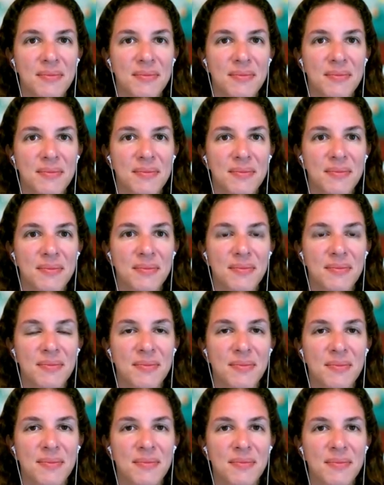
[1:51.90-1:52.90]

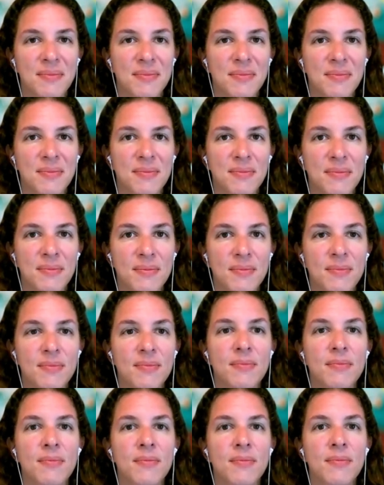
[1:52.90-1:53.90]

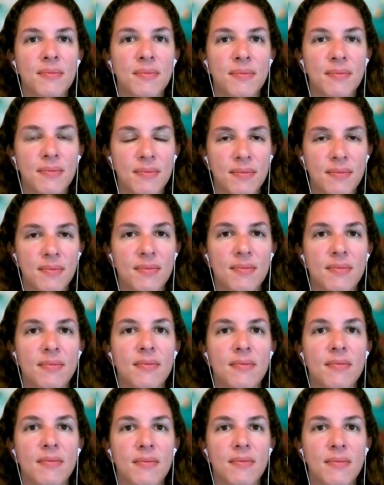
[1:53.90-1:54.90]

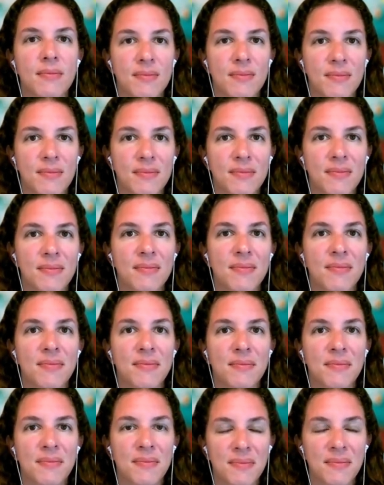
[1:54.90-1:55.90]

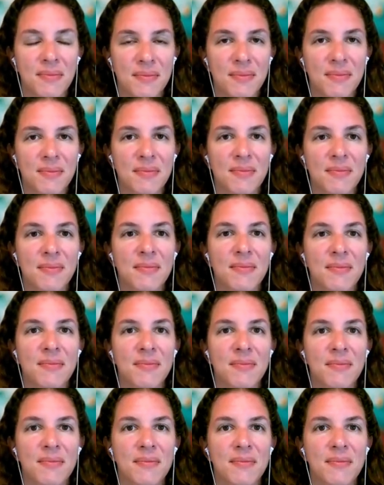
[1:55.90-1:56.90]

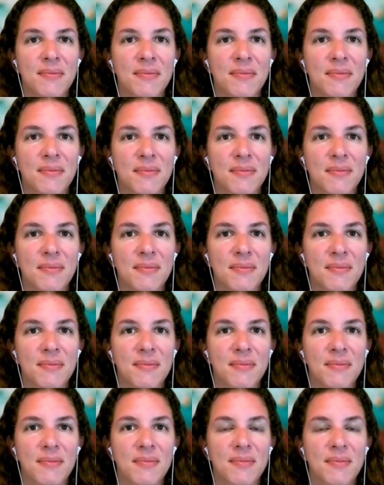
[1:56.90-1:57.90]

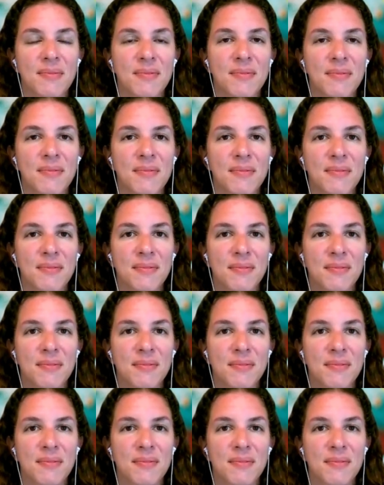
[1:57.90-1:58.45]
(not speaking)